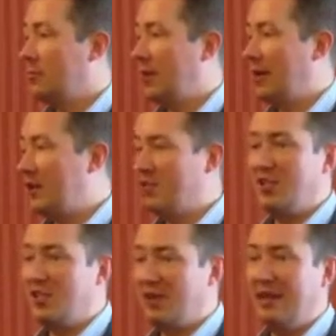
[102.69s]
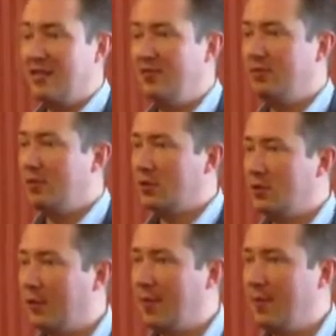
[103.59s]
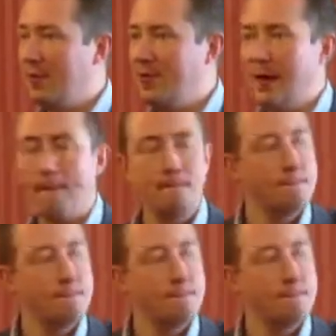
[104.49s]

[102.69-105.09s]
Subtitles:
Now, interesting is relative, which I'll talk about in a moment.